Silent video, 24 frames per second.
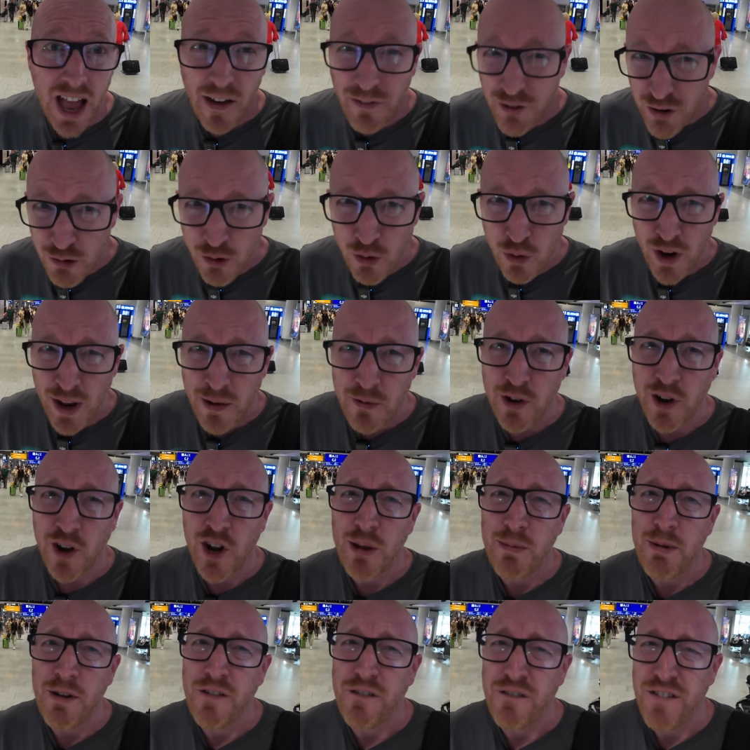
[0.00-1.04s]
After all, it would
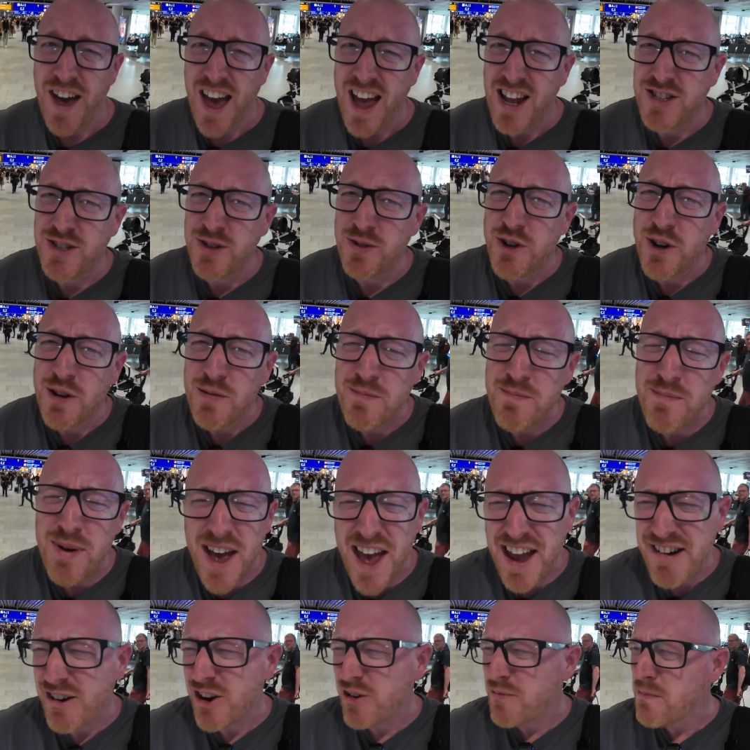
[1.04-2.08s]
only be fair to
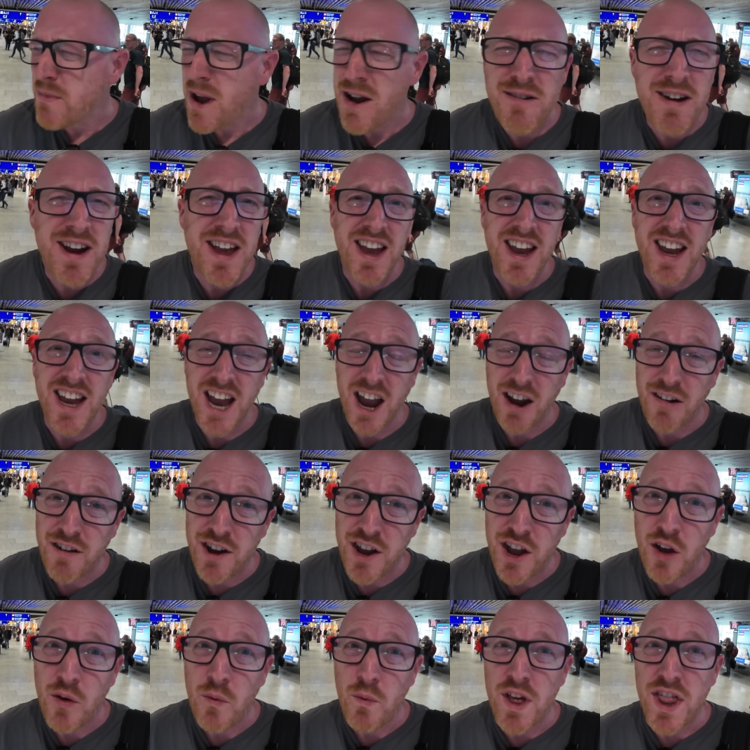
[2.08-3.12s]
compare an American
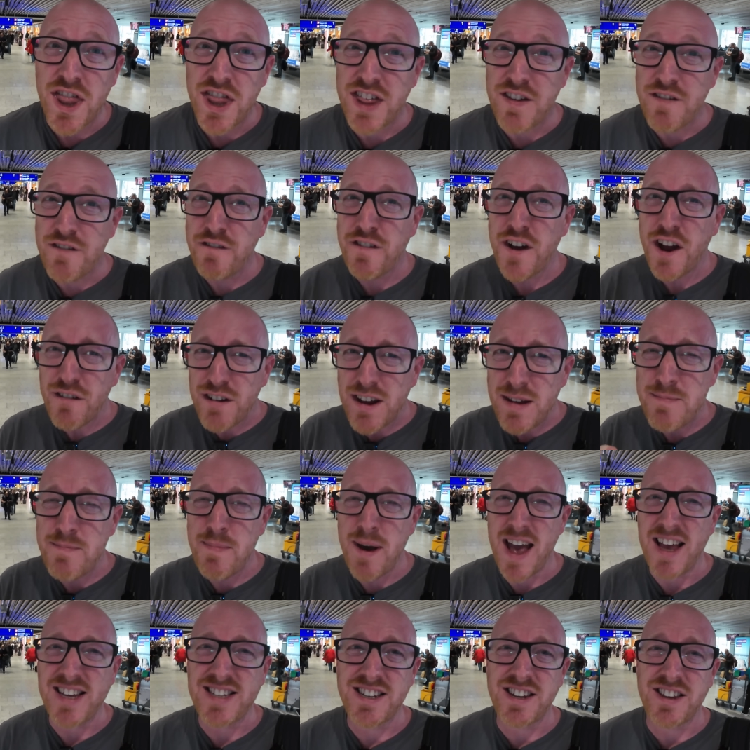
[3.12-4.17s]
carrier with the very
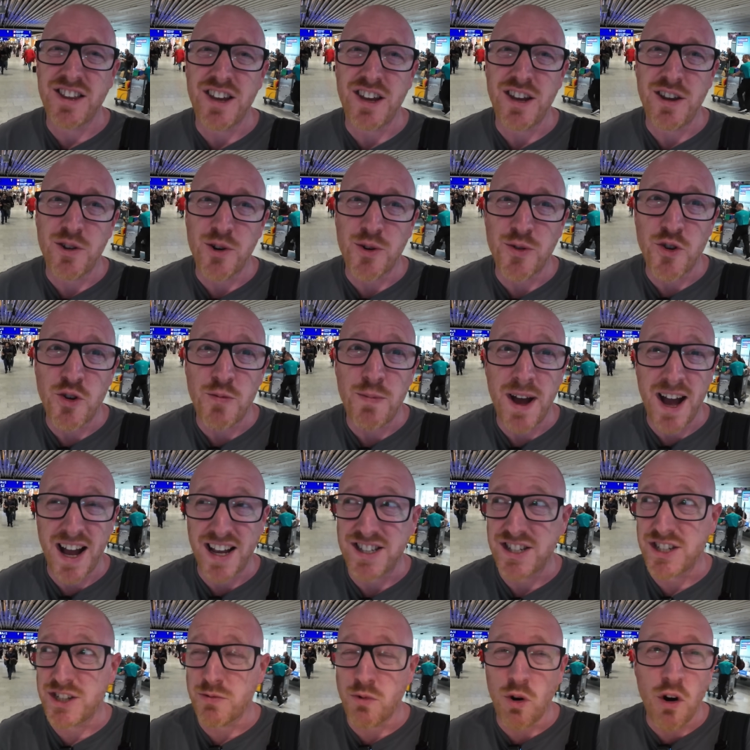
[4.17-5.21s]
best that Europe
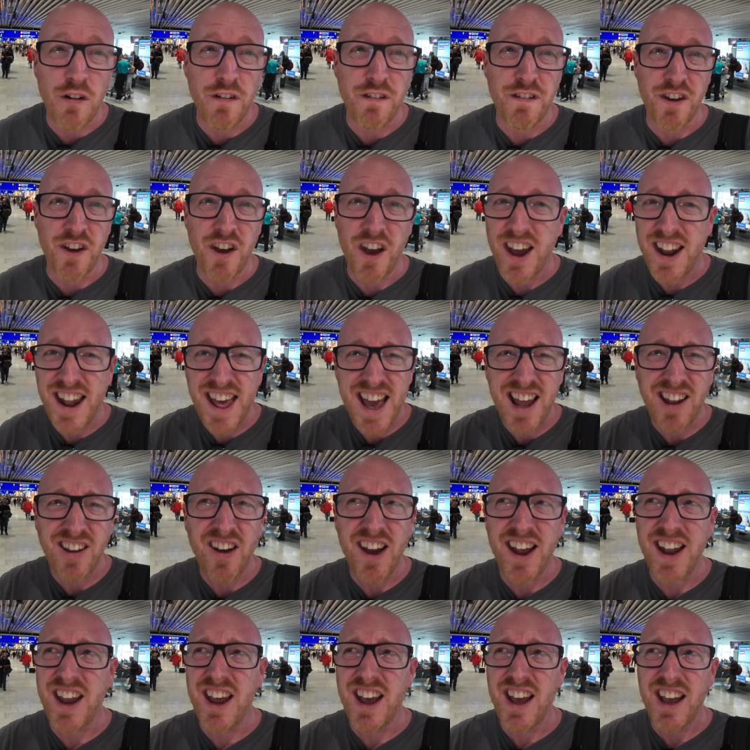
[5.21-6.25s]
has to offer. An
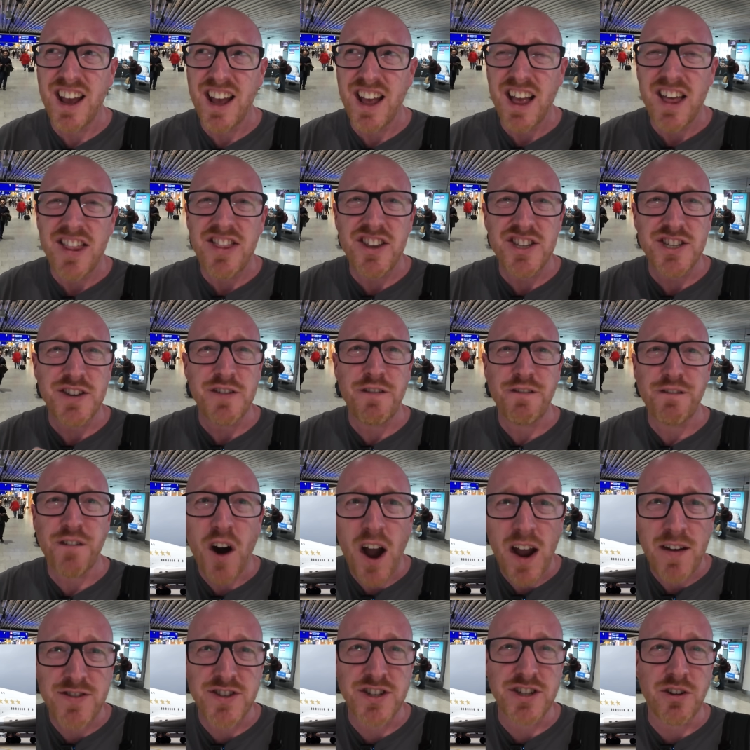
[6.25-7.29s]
airline that's a
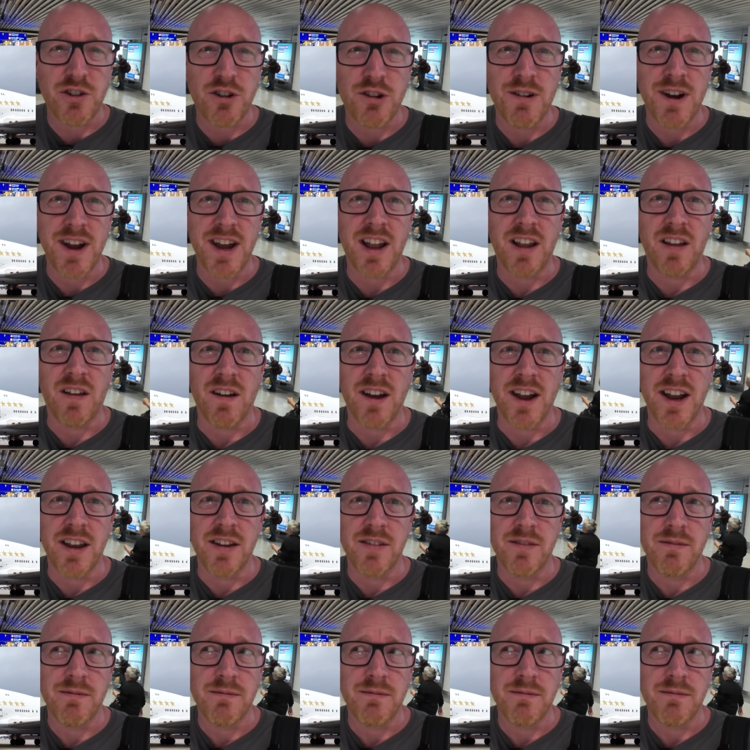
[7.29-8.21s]
5-star airline.